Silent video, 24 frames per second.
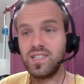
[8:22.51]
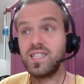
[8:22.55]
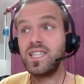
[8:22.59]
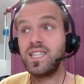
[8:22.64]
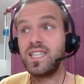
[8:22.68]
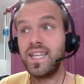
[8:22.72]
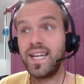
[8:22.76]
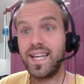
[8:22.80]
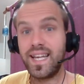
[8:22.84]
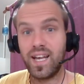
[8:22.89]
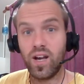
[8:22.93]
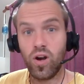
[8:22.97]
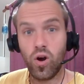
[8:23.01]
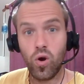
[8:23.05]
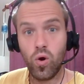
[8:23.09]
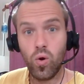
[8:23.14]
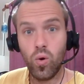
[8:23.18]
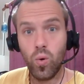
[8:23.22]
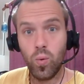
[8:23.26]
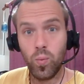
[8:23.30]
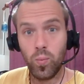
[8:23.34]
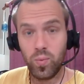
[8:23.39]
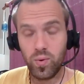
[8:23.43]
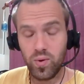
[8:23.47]
they
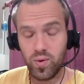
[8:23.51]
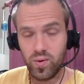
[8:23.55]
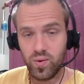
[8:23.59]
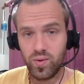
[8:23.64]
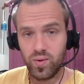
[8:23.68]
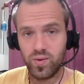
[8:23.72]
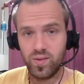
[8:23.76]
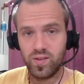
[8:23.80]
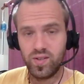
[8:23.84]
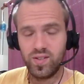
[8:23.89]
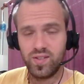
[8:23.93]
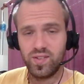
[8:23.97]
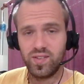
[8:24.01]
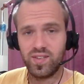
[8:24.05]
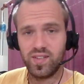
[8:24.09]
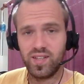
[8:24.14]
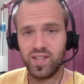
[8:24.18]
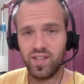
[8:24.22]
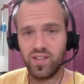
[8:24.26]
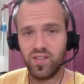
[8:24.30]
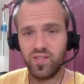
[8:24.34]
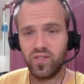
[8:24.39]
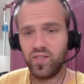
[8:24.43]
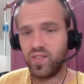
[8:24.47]
hope
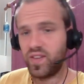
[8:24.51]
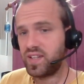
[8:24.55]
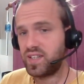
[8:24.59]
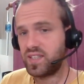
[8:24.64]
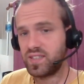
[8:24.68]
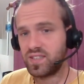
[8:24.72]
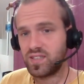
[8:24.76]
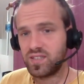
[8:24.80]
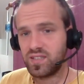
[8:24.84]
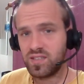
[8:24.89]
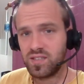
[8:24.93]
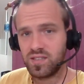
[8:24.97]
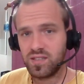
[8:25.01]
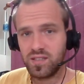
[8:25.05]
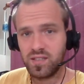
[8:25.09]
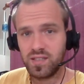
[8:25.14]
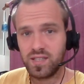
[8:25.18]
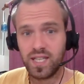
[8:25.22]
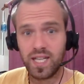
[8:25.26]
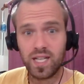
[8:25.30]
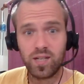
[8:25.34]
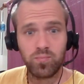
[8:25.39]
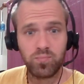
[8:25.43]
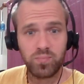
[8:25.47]
that things
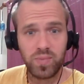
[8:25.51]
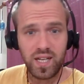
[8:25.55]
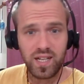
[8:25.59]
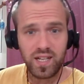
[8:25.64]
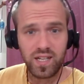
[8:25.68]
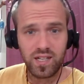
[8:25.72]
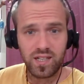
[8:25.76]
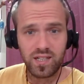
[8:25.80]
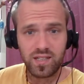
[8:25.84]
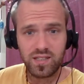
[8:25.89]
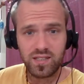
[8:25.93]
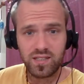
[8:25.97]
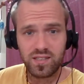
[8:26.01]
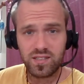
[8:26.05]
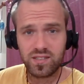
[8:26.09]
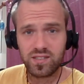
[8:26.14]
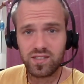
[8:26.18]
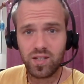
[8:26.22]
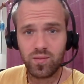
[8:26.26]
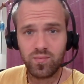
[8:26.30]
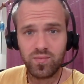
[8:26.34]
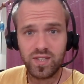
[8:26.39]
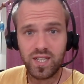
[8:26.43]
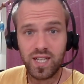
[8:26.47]
get better
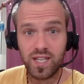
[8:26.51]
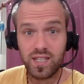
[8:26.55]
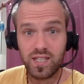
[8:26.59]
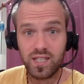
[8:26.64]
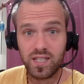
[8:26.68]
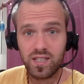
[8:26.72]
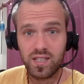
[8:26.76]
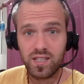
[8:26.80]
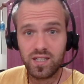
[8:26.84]
someday,